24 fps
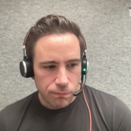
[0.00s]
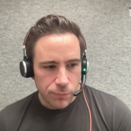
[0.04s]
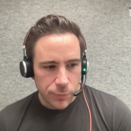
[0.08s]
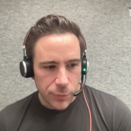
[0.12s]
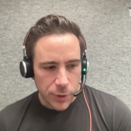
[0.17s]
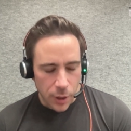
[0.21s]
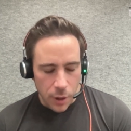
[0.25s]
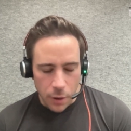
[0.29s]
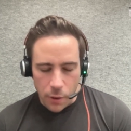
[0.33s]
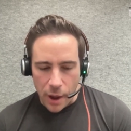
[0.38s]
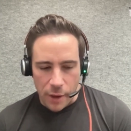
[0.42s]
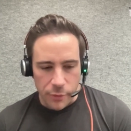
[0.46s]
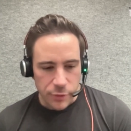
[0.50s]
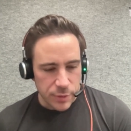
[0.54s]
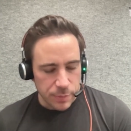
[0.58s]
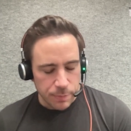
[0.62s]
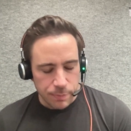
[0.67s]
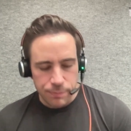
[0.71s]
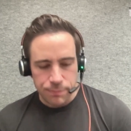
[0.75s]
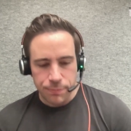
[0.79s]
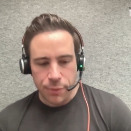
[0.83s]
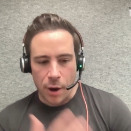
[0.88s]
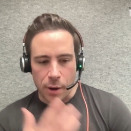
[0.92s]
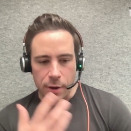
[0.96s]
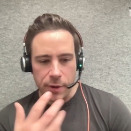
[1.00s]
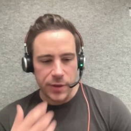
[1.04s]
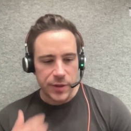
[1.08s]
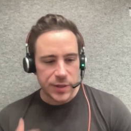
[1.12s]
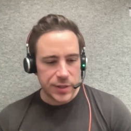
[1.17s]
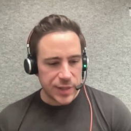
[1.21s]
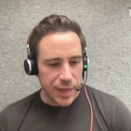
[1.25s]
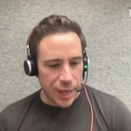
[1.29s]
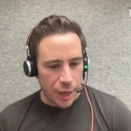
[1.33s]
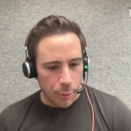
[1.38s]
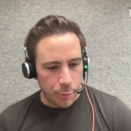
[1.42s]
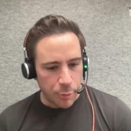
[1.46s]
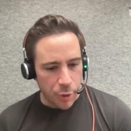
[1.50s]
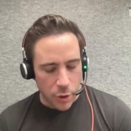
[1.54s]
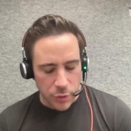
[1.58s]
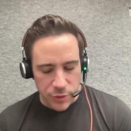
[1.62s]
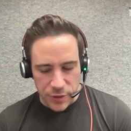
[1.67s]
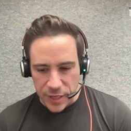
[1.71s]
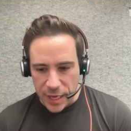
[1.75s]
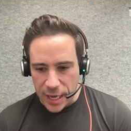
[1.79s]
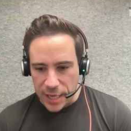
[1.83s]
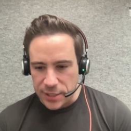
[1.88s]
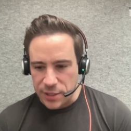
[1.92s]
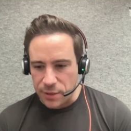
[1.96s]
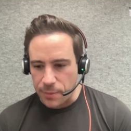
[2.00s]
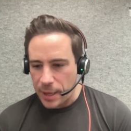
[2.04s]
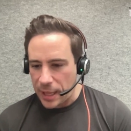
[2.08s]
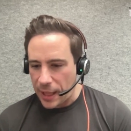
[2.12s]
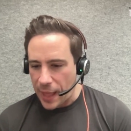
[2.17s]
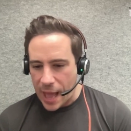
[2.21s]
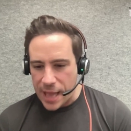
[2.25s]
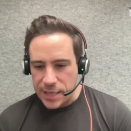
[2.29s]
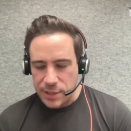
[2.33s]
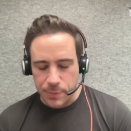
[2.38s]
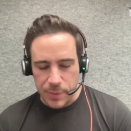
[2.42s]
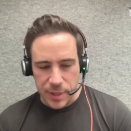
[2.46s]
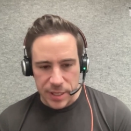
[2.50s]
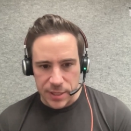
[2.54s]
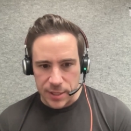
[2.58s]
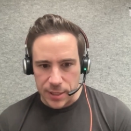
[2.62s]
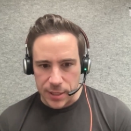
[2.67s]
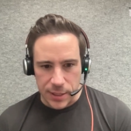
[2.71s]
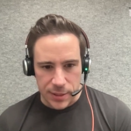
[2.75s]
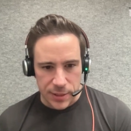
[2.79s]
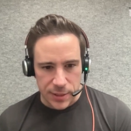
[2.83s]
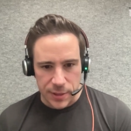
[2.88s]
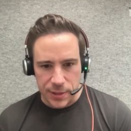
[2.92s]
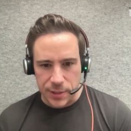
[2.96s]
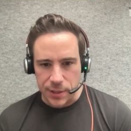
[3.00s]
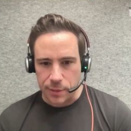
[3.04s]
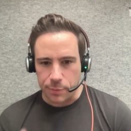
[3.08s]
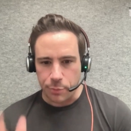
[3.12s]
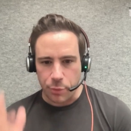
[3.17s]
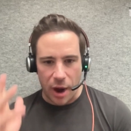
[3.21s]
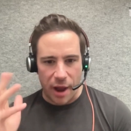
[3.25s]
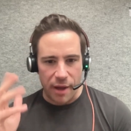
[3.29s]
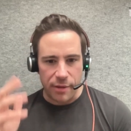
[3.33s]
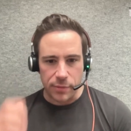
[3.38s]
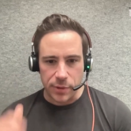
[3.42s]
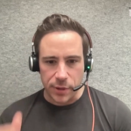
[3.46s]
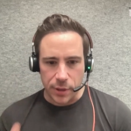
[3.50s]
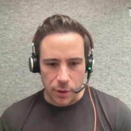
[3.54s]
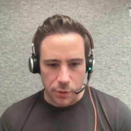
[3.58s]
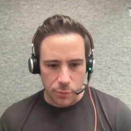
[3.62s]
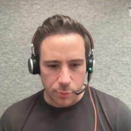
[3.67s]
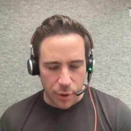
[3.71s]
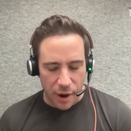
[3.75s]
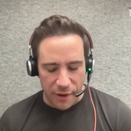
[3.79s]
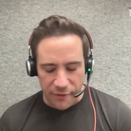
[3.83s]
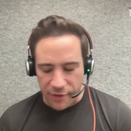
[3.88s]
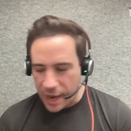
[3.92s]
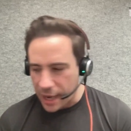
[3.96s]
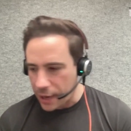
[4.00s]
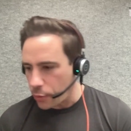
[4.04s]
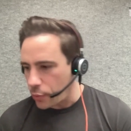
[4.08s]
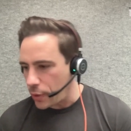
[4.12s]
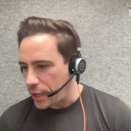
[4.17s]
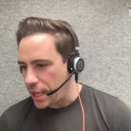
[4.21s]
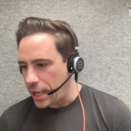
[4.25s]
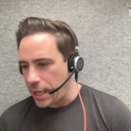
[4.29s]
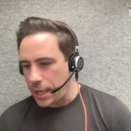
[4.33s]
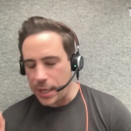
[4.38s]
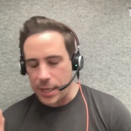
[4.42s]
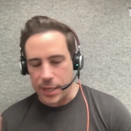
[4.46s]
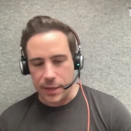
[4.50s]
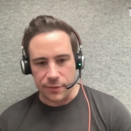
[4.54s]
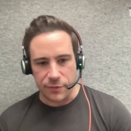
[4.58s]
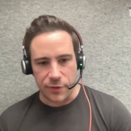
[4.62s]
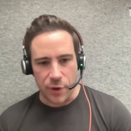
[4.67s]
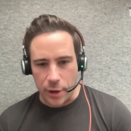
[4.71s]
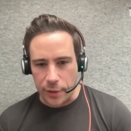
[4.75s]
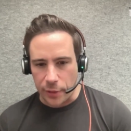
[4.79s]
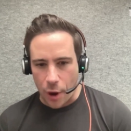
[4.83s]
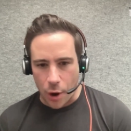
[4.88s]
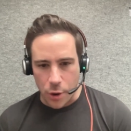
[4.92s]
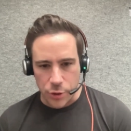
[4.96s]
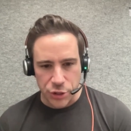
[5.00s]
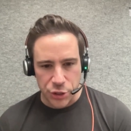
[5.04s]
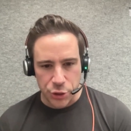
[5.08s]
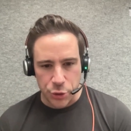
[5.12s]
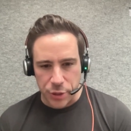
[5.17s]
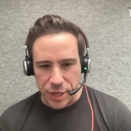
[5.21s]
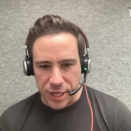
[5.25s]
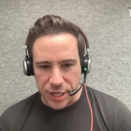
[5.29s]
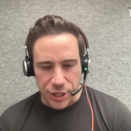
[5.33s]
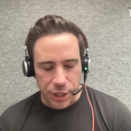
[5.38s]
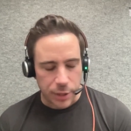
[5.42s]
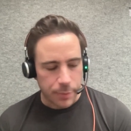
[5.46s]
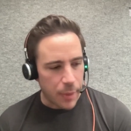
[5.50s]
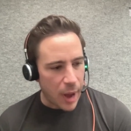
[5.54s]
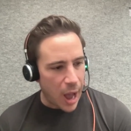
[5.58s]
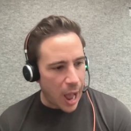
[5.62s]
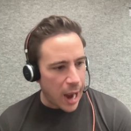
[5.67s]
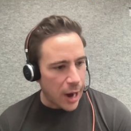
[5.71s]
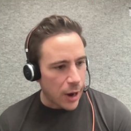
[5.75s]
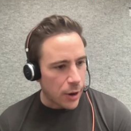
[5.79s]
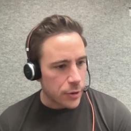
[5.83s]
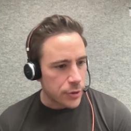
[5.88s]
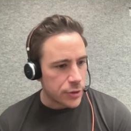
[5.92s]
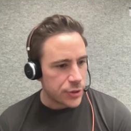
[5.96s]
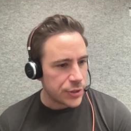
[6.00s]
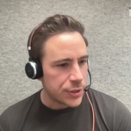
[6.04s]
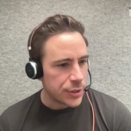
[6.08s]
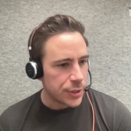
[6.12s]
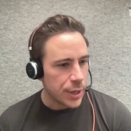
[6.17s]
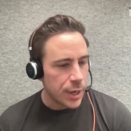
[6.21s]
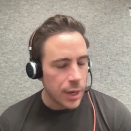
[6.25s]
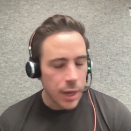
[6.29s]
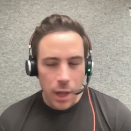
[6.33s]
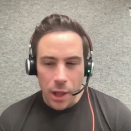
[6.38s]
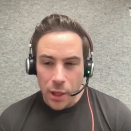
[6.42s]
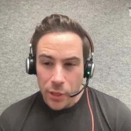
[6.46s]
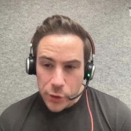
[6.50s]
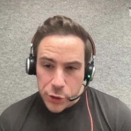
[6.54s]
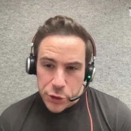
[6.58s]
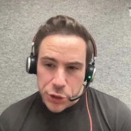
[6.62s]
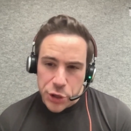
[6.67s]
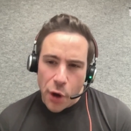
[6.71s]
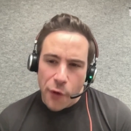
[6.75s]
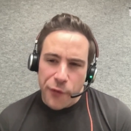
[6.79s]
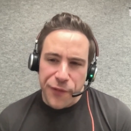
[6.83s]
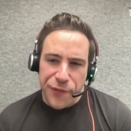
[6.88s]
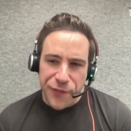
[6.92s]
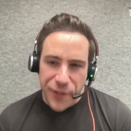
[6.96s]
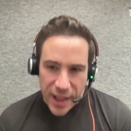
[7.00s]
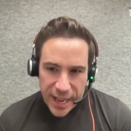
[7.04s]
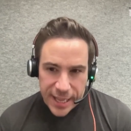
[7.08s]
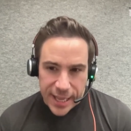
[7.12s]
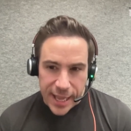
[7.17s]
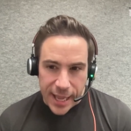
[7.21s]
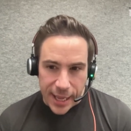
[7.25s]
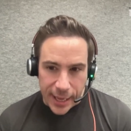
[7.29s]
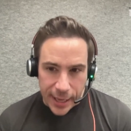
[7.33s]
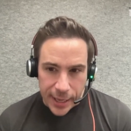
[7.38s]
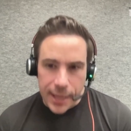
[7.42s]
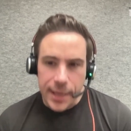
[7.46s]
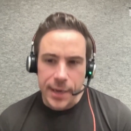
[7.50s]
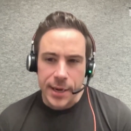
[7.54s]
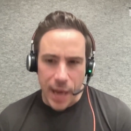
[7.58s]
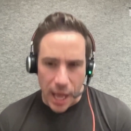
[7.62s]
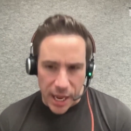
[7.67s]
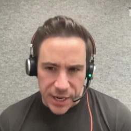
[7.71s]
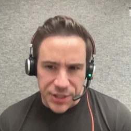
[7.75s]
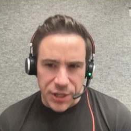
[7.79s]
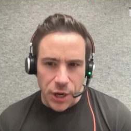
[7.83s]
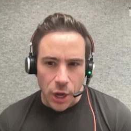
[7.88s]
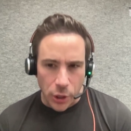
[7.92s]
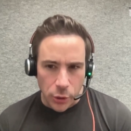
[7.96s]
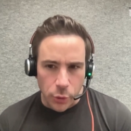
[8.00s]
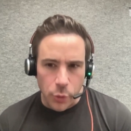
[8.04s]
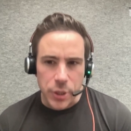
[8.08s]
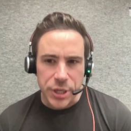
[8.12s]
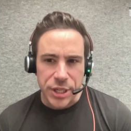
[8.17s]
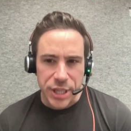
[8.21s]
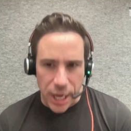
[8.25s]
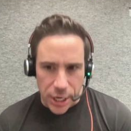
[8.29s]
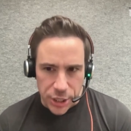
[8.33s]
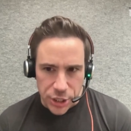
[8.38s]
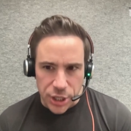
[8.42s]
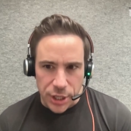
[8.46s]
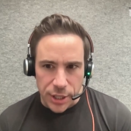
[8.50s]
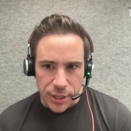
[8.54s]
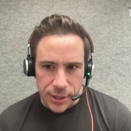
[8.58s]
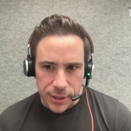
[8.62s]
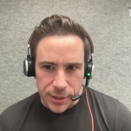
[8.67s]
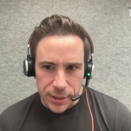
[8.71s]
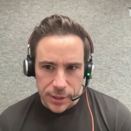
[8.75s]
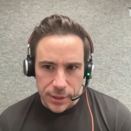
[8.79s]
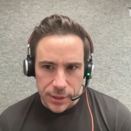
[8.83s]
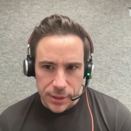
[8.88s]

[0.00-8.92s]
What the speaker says: I was part of the sale process in my last business to private equity and very large strategic buyers. There's no faking net dollar retention.